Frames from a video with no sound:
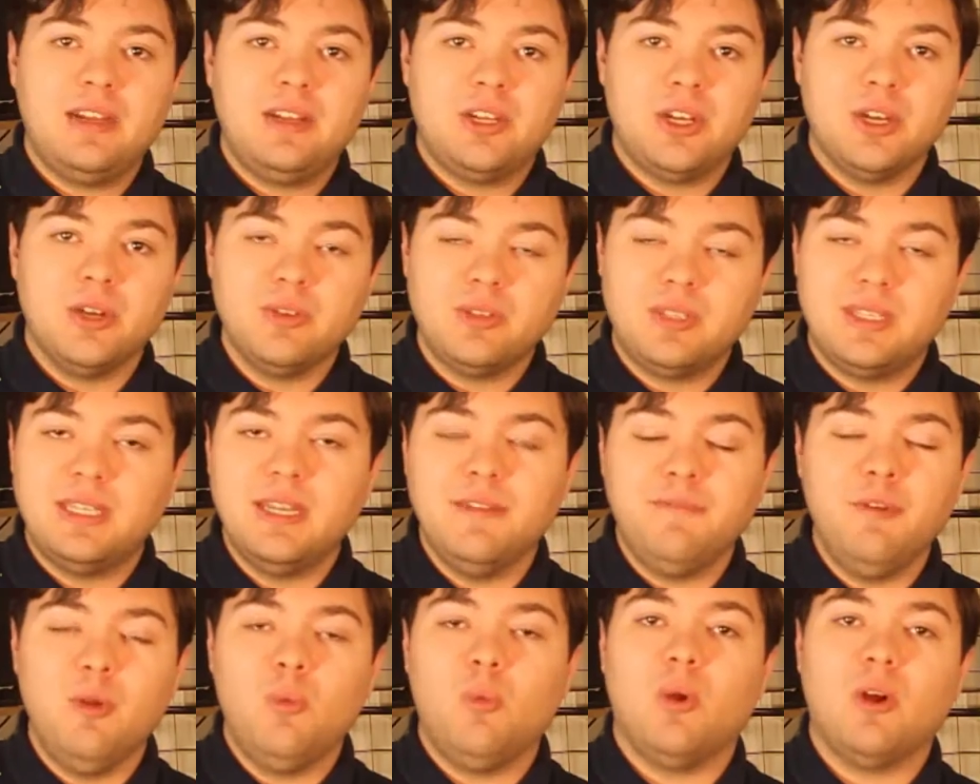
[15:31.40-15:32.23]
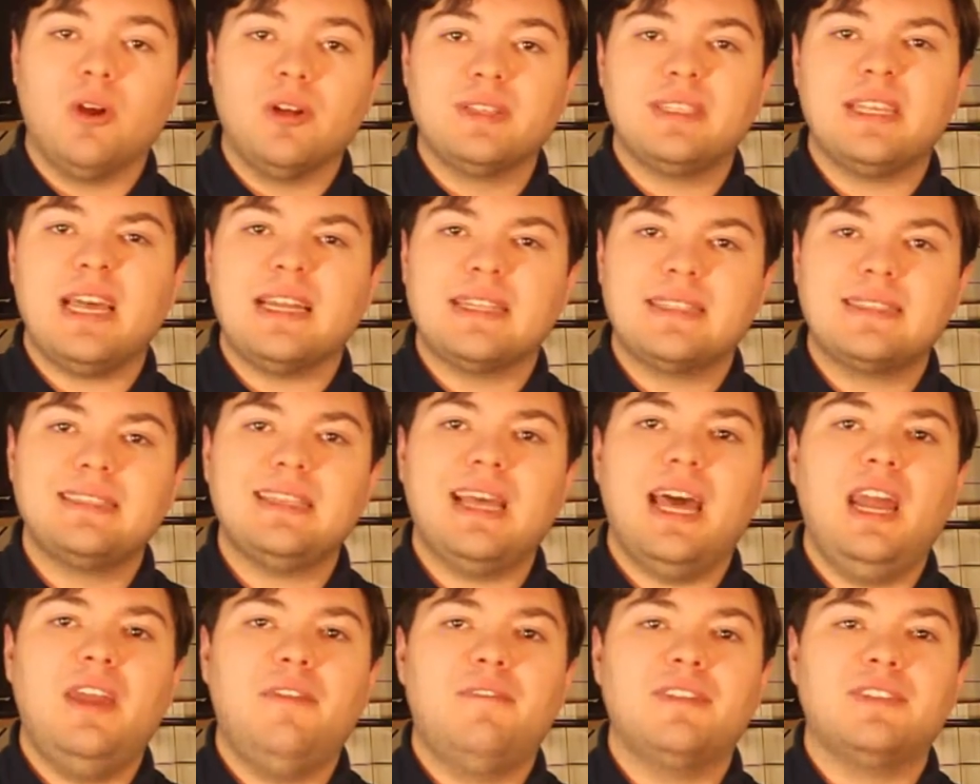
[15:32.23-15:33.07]
goes to different worlds
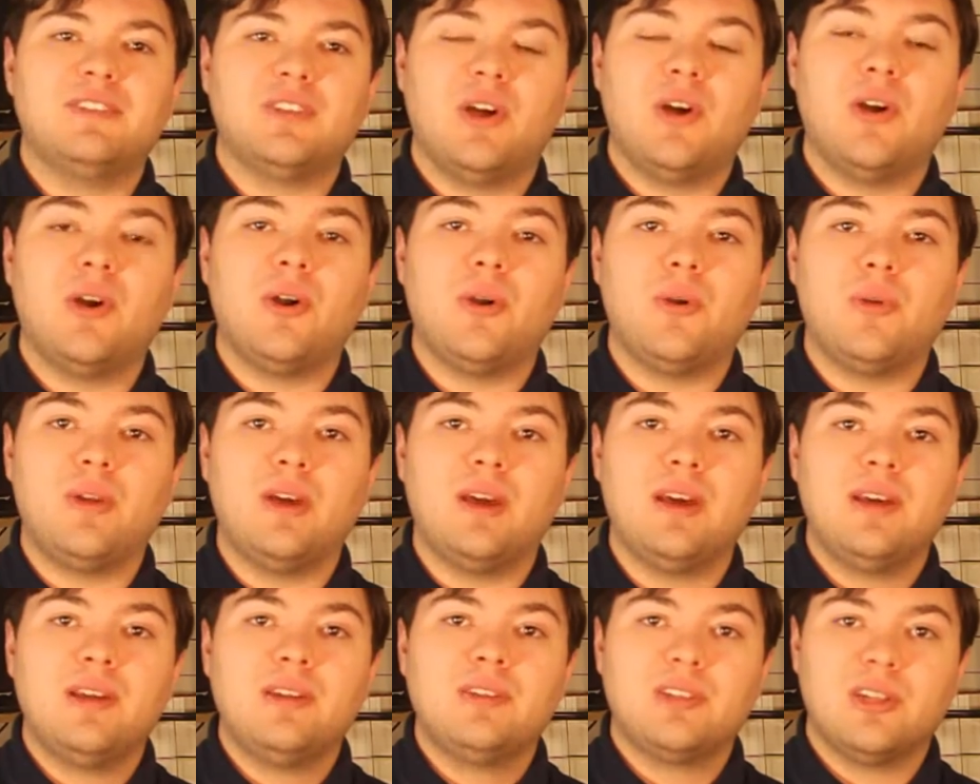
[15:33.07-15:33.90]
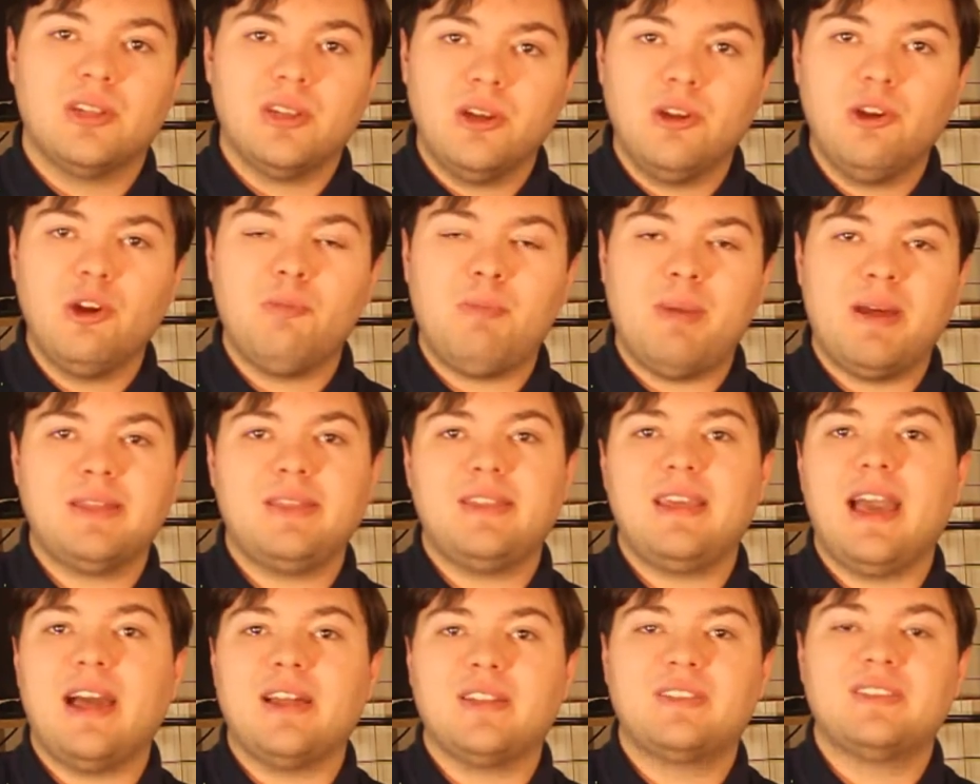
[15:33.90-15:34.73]
outside of his own to learn about
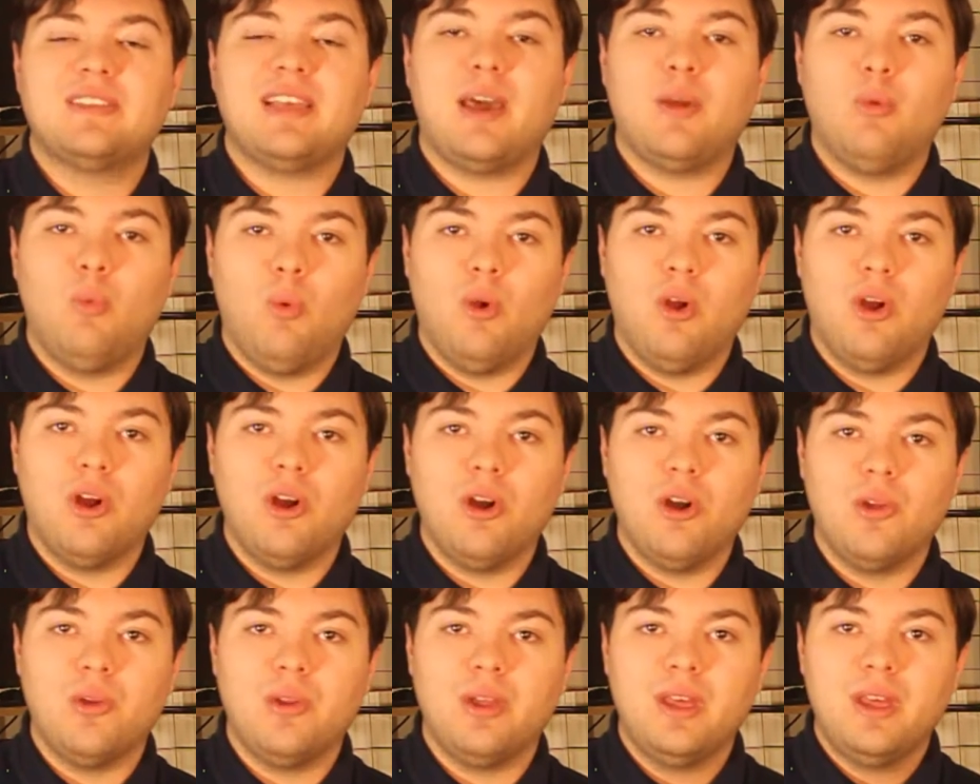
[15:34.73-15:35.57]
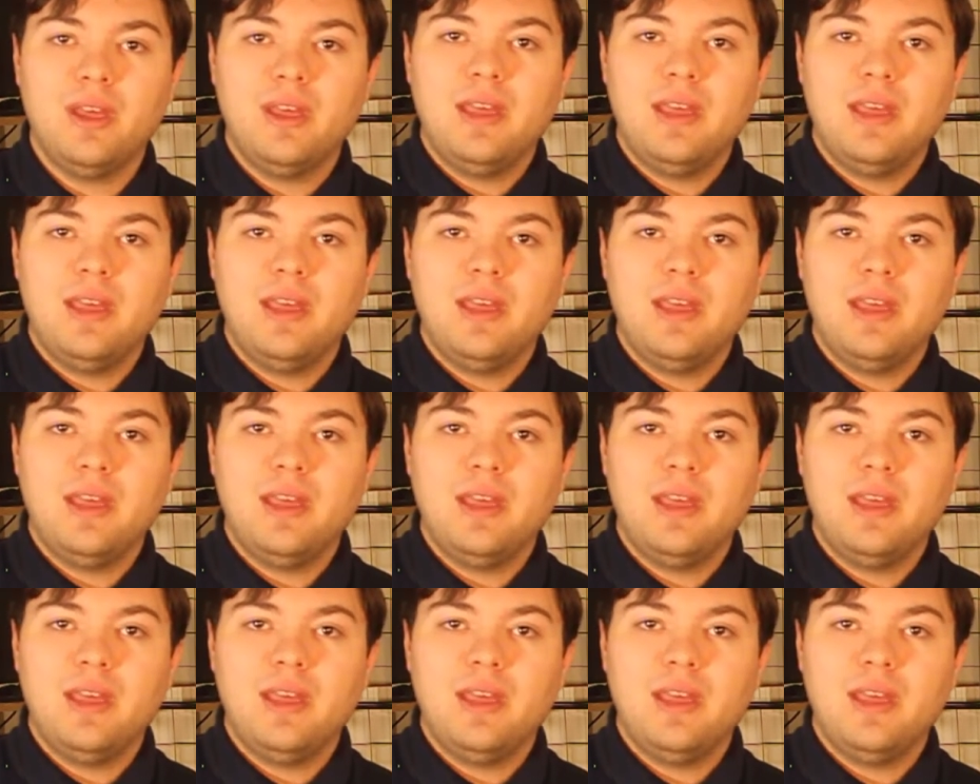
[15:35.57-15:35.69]
the outside world,